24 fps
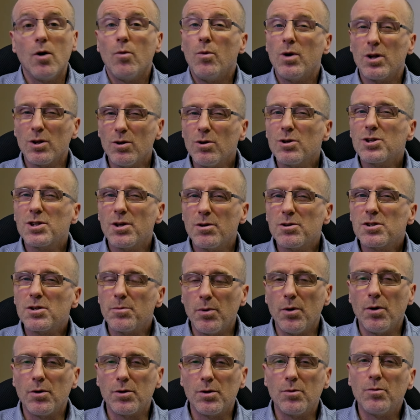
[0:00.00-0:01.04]
We'll also
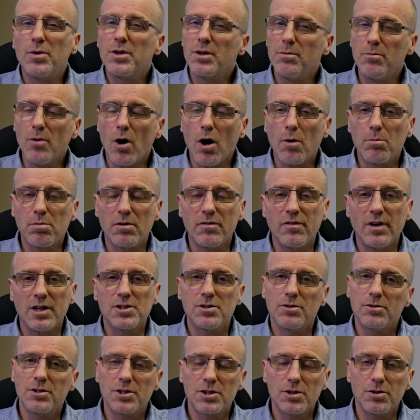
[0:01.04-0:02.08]
support them with a mock
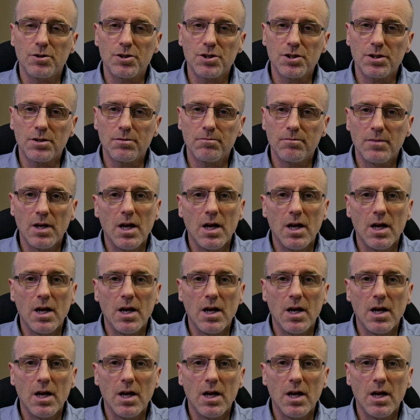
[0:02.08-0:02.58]
professional discussion.